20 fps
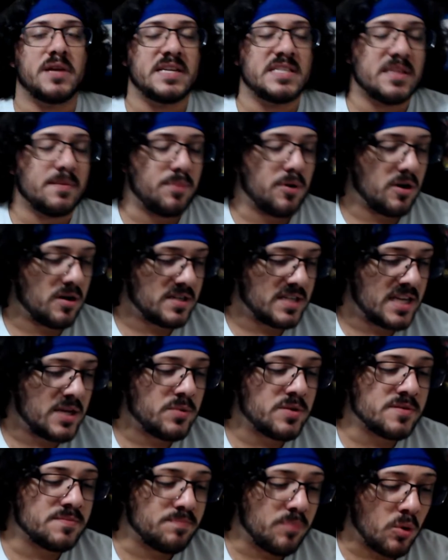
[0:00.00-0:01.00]
the part he
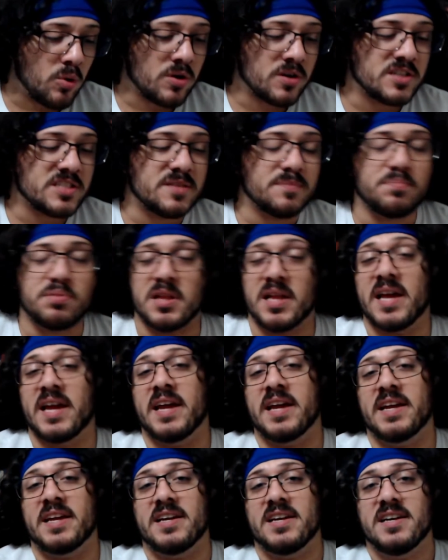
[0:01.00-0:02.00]
was born to
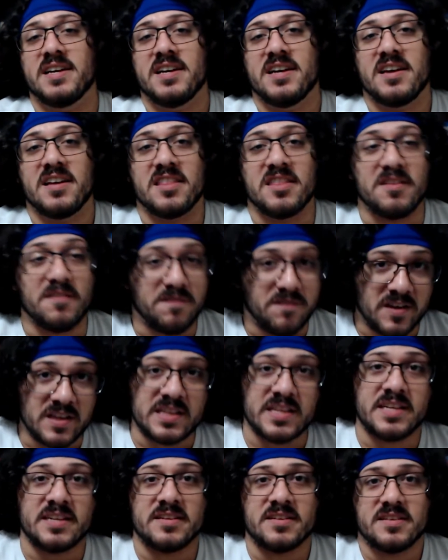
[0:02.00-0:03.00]
play, the
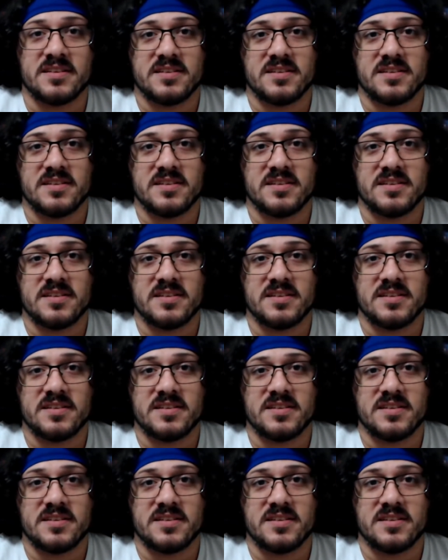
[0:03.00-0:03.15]
villain.